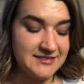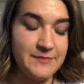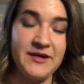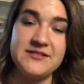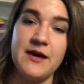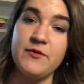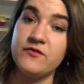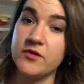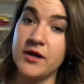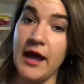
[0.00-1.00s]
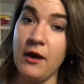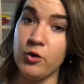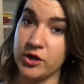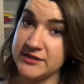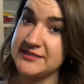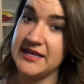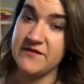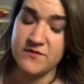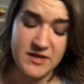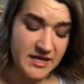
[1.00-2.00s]
set my timer for an hour instead
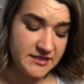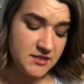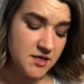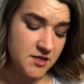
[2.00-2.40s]
of a minute.